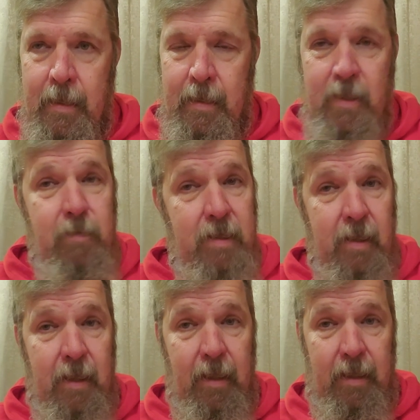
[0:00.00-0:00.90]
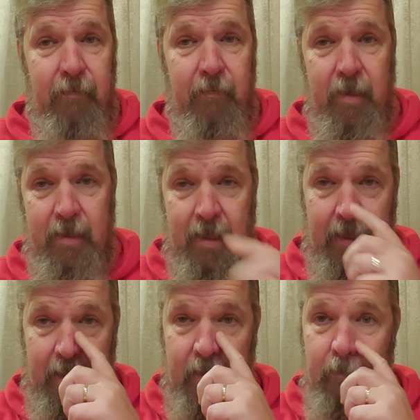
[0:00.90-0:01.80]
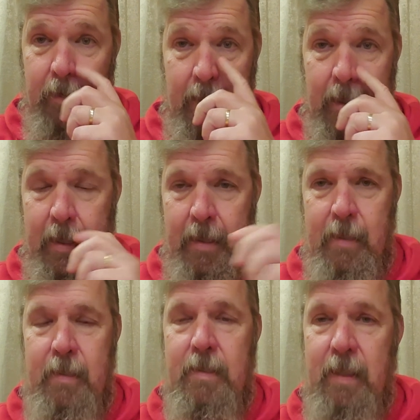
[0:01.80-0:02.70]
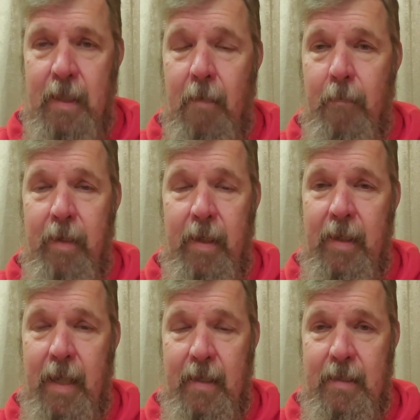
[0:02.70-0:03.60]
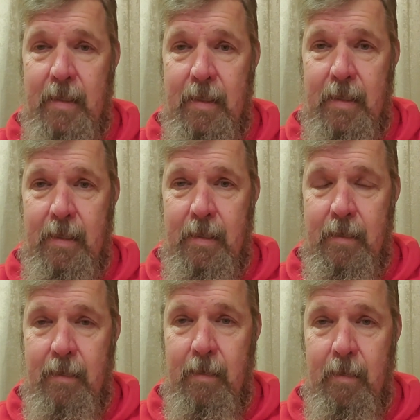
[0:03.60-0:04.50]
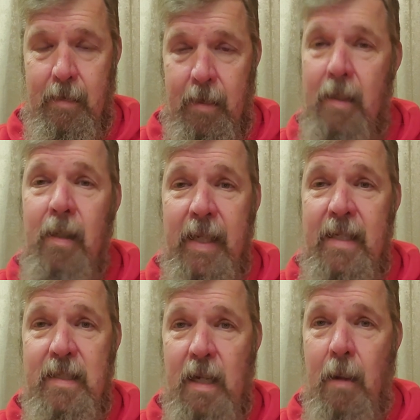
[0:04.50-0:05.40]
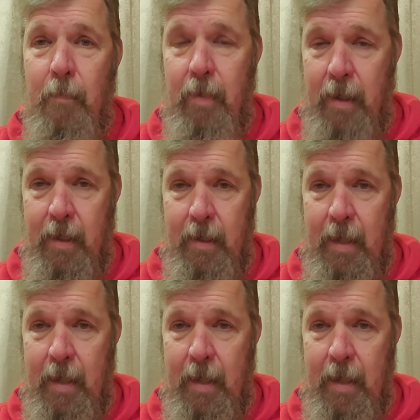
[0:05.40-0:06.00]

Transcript: This one's a little different. This one is the company that cleans up